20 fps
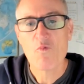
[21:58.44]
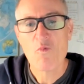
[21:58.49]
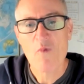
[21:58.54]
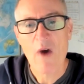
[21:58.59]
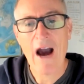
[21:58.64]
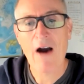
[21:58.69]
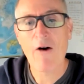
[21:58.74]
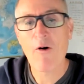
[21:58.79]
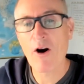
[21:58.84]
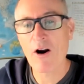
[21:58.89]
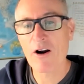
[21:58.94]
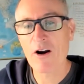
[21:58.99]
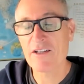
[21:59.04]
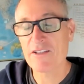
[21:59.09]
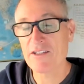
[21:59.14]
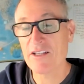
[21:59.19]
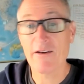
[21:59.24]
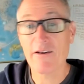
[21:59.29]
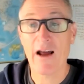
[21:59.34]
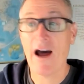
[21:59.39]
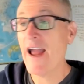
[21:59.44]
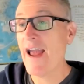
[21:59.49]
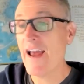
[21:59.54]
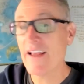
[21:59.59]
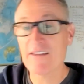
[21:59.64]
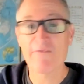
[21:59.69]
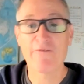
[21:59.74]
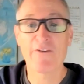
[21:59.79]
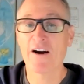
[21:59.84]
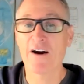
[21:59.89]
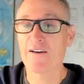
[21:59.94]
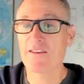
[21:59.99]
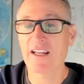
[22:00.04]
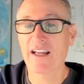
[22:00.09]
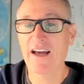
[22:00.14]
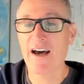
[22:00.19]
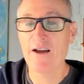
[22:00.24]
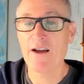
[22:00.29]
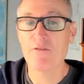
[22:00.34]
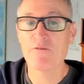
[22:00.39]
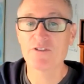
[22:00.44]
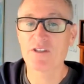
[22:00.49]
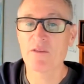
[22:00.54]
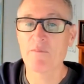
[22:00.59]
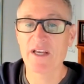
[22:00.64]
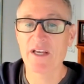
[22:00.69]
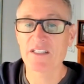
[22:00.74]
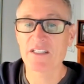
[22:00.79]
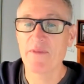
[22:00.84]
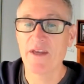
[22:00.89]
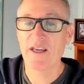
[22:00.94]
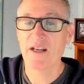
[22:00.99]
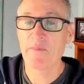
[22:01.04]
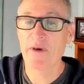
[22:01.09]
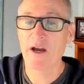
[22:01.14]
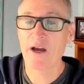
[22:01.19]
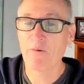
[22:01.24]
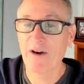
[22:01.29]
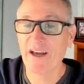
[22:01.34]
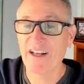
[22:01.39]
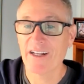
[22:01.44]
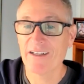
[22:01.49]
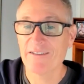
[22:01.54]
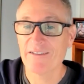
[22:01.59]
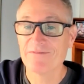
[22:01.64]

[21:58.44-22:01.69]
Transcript: How hard is it? I had to fire the guy who was the best in my wedding,